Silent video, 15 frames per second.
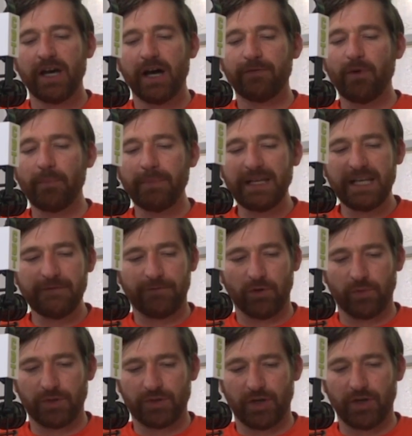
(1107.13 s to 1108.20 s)
of a meaningful
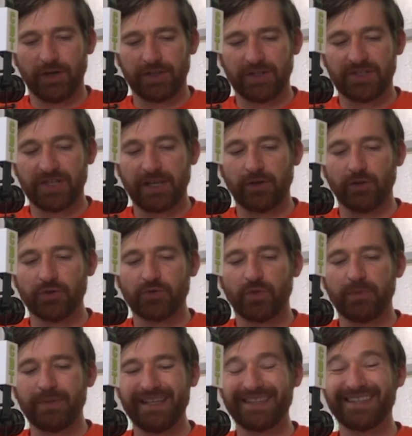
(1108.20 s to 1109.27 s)
return in singles
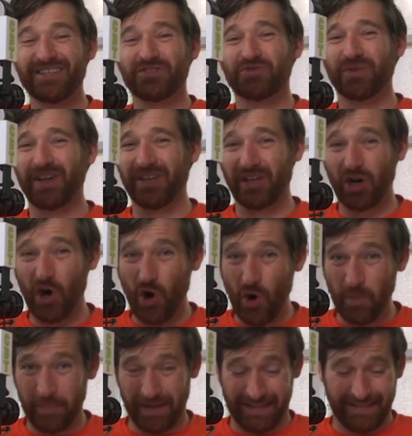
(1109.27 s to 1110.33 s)
would be at the Australian
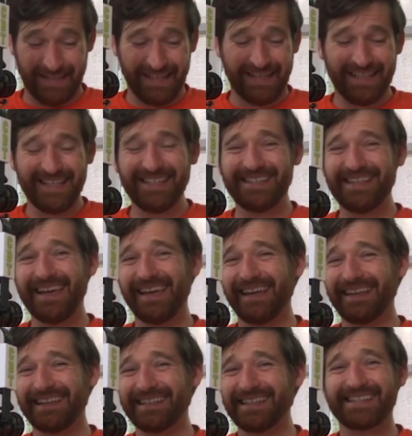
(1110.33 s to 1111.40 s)
Open. He's
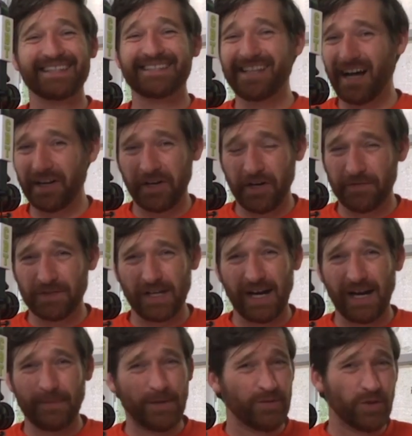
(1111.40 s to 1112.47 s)
saying this is not enough
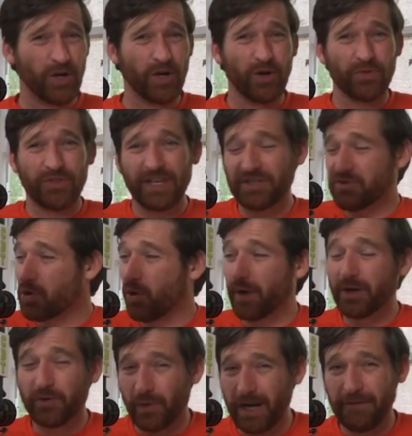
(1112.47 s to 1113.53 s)
time, even though things are
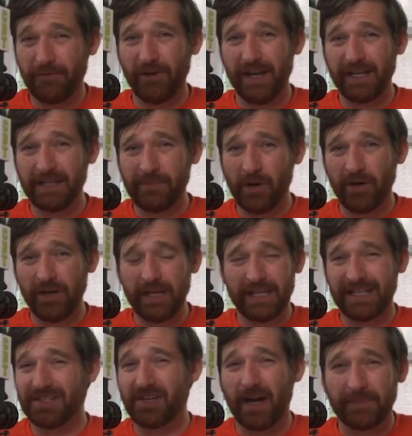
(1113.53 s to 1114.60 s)
going great for Andy Murray
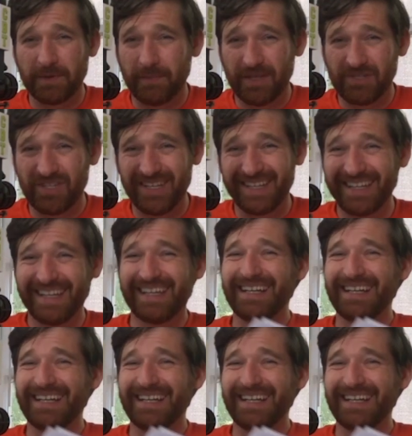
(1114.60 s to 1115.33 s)
and he's optimistic.